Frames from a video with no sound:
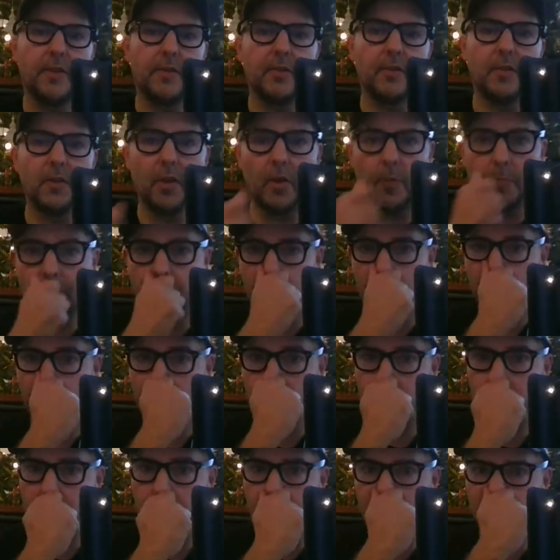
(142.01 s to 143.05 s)
So a lot of
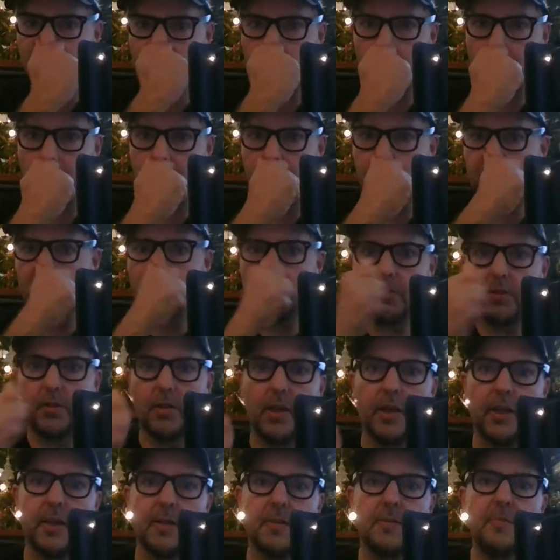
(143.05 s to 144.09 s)
people started to
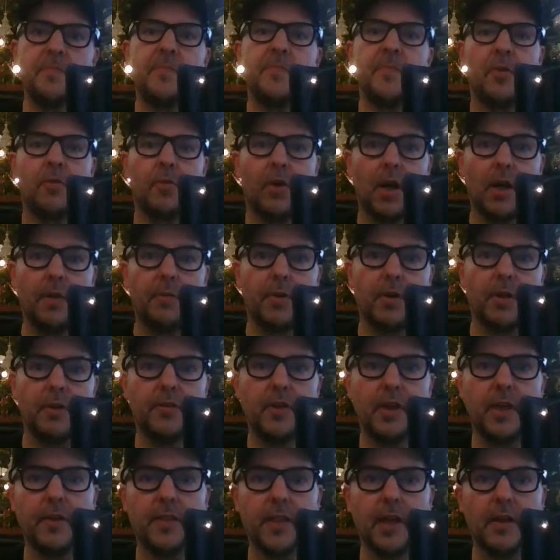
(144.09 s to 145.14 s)
think, right, I'm going to
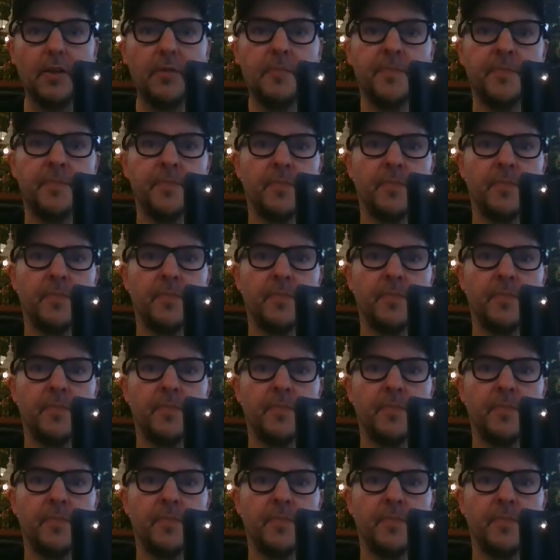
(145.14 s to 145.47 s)
take that.